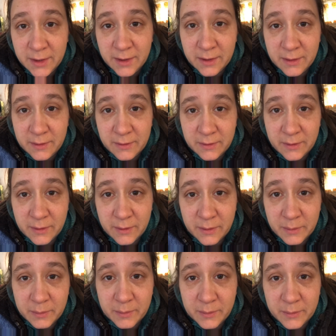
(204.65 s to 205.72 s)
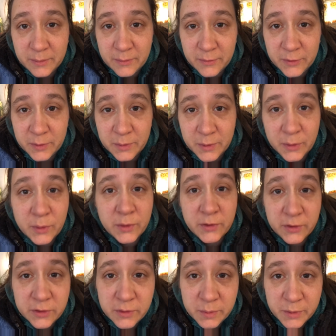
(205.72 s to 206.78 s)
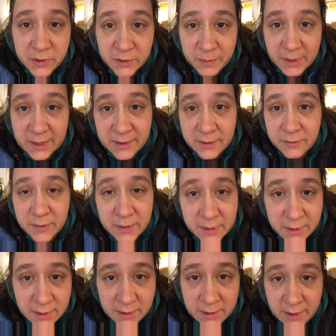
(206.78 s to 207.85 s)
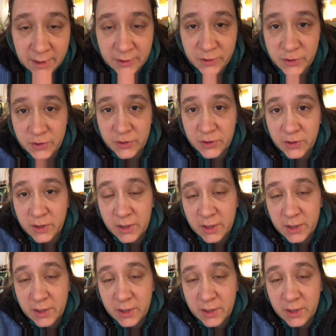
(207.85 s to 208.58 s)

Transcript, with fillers: It's um, from the horse's perspective, and they catch